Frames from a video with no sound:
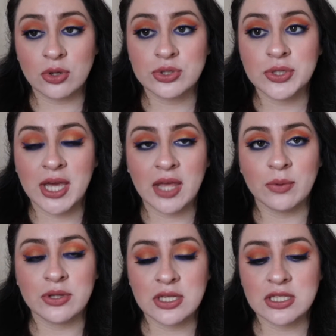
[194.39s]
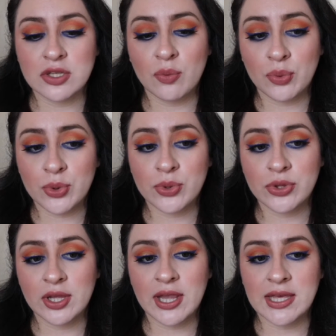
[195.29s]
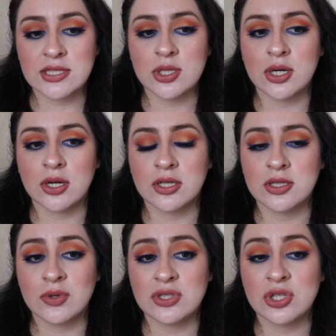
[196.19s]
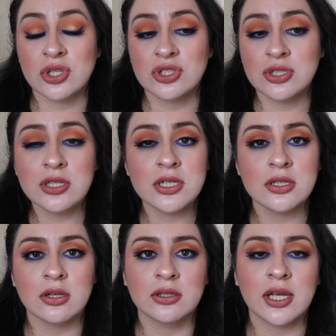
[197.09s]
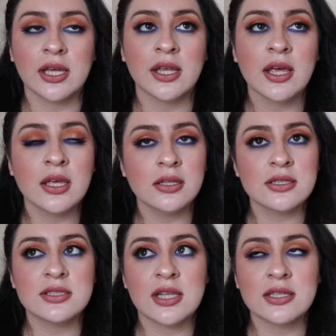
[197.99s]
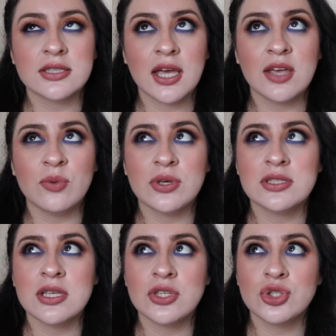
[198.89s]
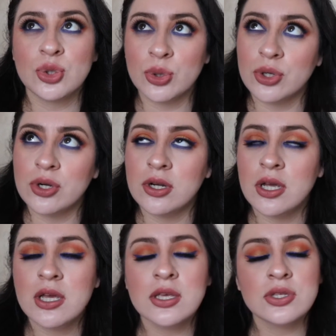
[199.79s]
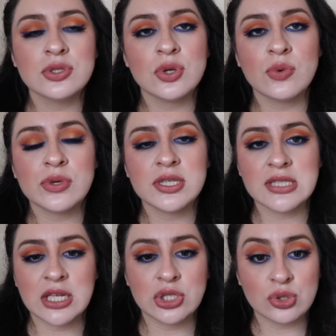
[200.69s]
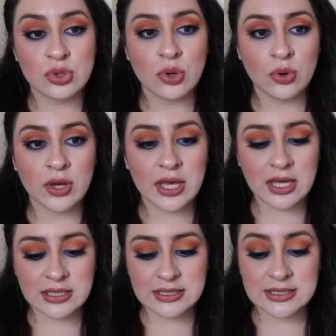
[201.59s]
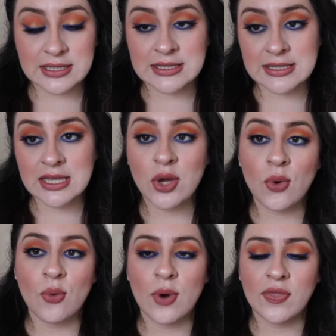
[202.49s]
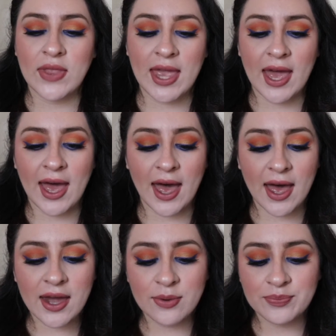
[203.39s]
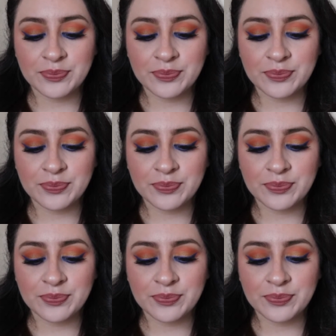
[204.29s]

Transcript: go to Kat Von D's booth last year because it was such a long line. This time was shorter. So we decided to go and see what they had.